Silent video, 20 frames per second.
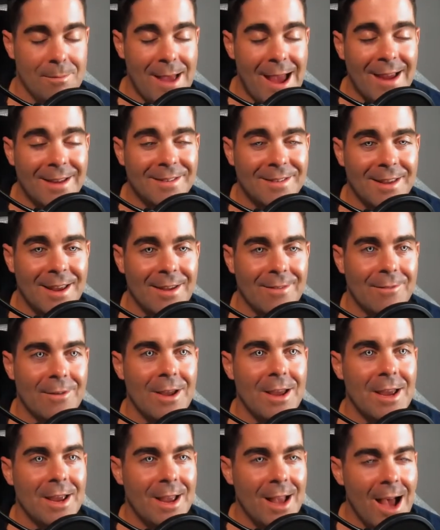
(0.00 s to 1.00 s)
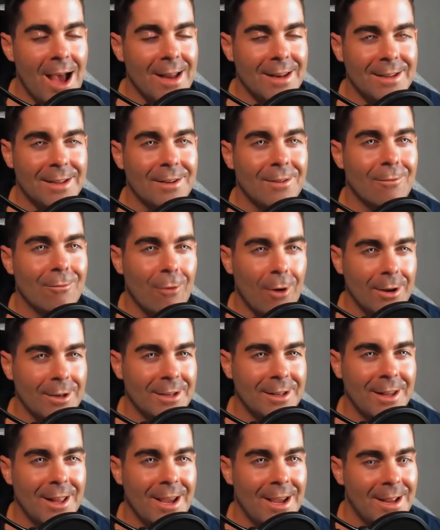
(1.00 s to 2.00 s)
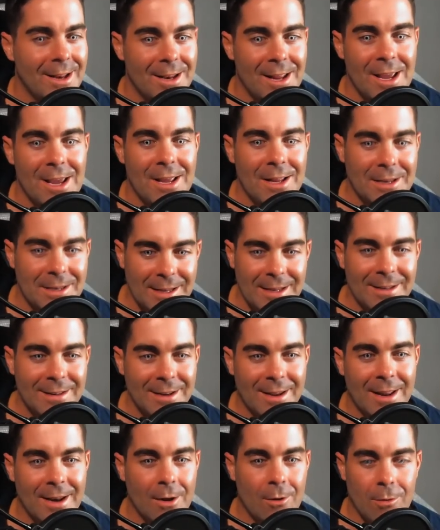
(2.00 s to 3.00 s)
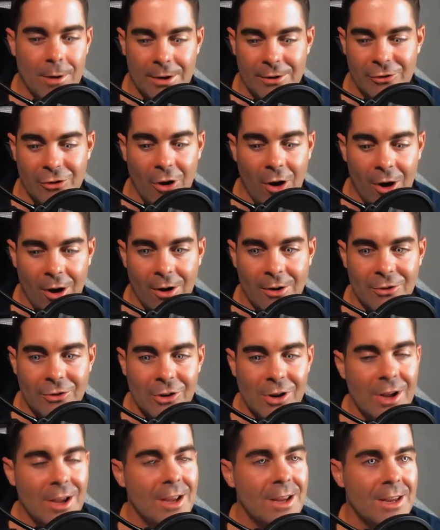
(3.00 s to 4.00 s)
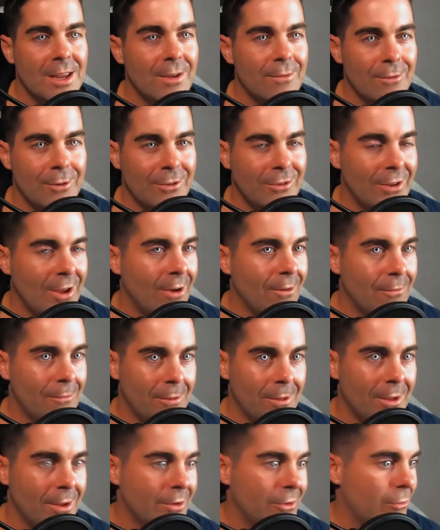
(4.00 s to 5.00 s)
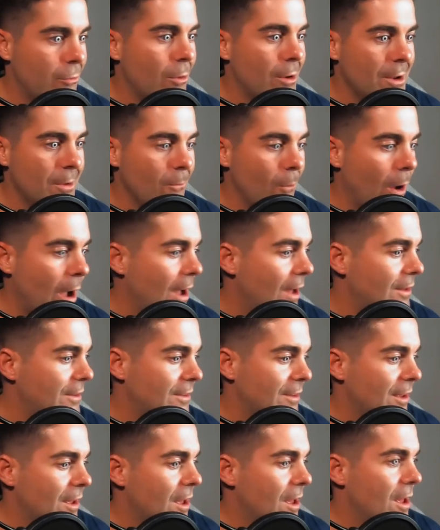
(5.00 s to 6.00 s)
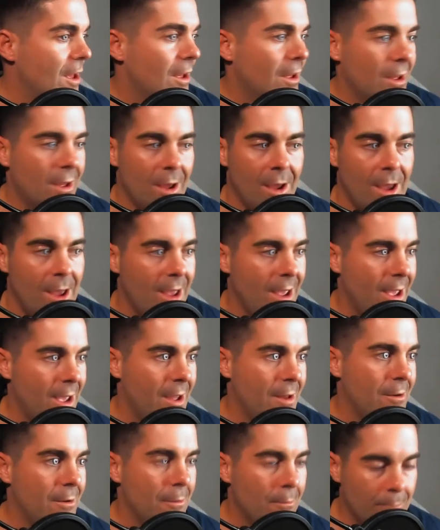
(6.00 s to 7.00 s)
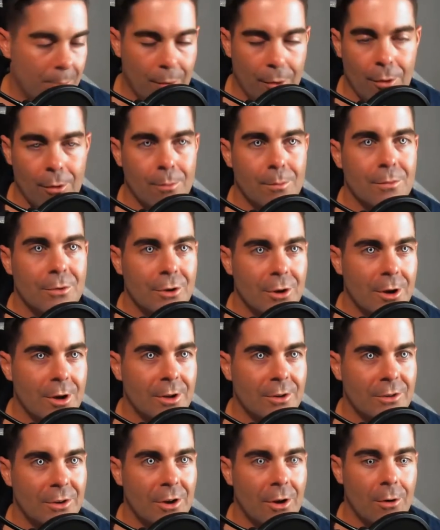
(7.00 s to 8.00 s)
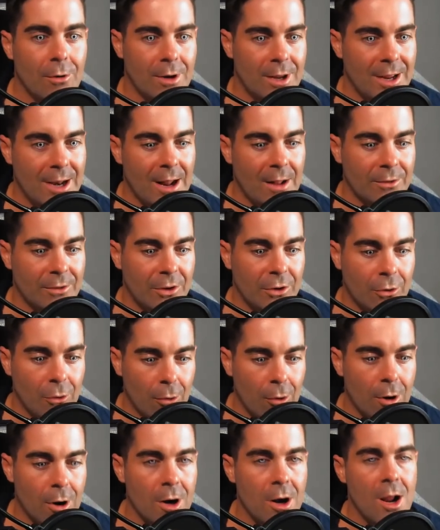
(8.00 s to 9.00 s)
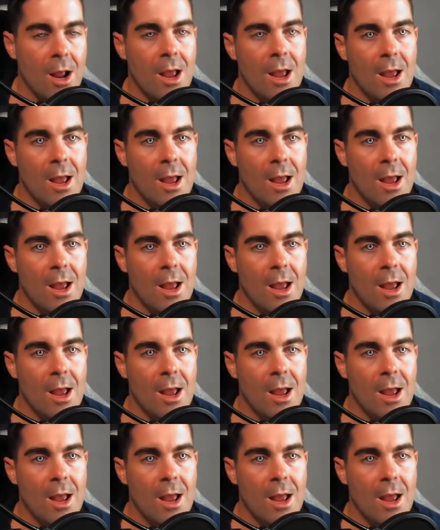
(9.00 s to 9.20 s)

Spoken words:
MagSafe, got it, running late, need to get a quick charge, give yourself the 20 watts, and boom, you're good to go to get out the door.